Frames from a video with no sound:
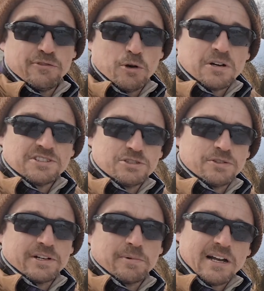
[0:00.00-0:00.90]
if you are
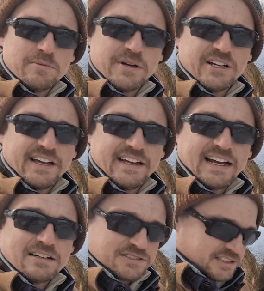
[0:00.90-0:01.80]
storing round bale hay
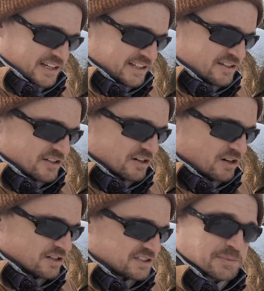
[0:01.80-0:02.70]
outside, there
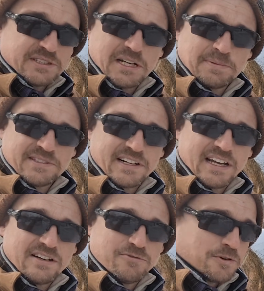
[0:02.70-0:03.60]
are some tips that I
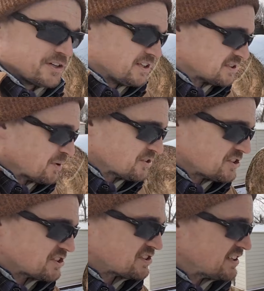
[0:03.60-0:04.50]
have for you, and it's
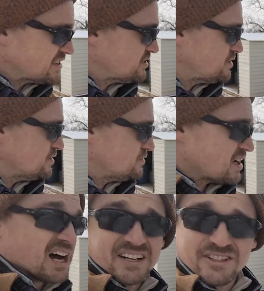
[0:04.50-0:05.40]
mostly just things to
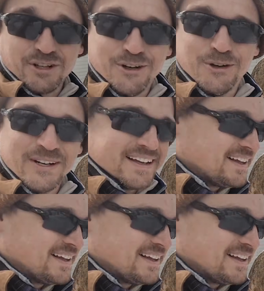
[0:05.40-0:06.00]
not do.